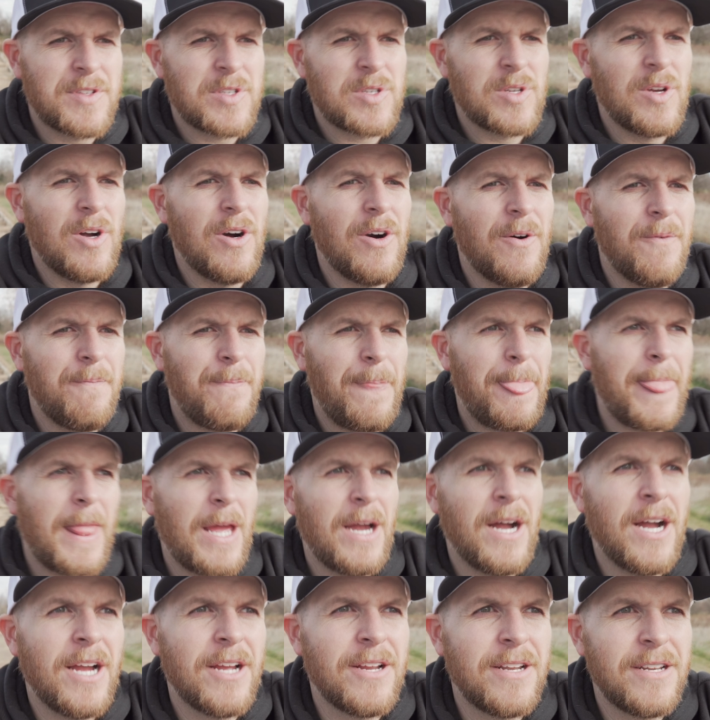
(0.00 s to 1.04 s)
So
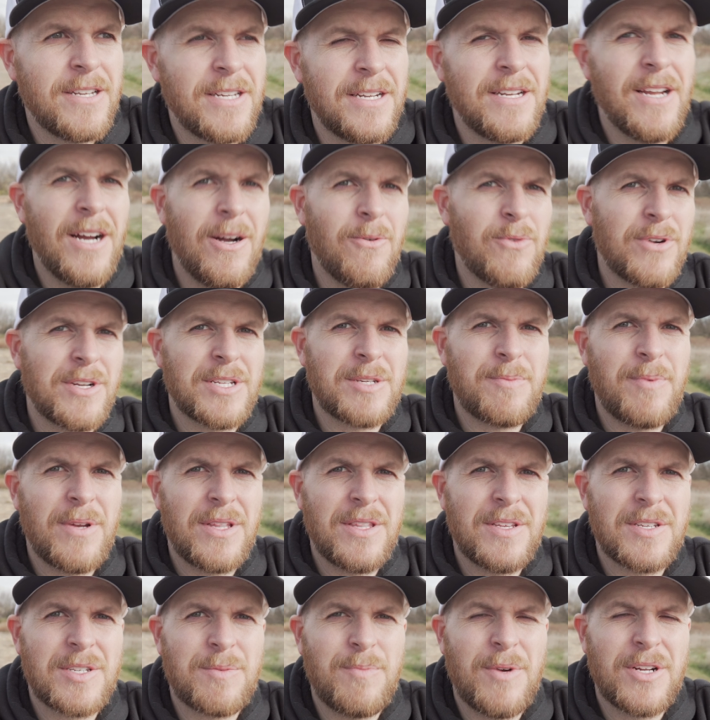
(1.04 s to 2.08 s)
I did not want to
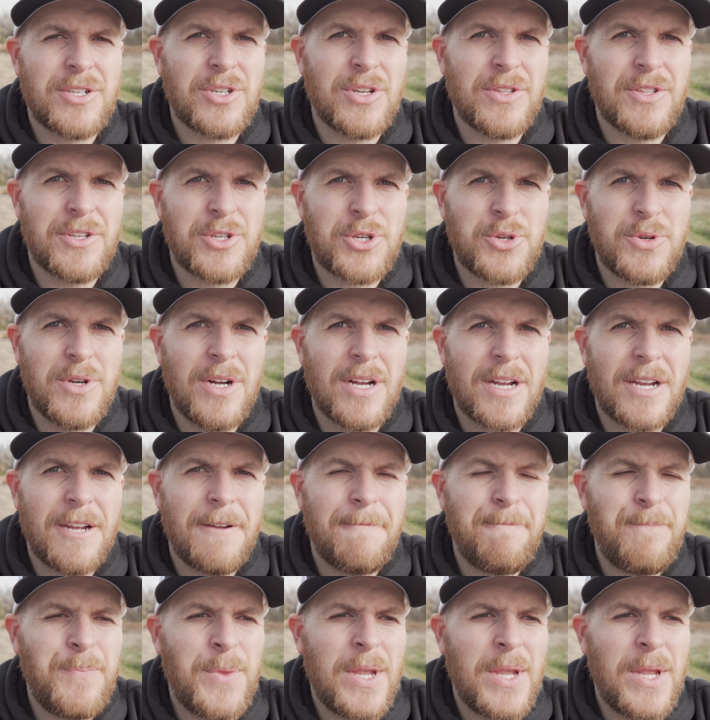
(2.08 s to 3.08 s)
spend this much on the truck,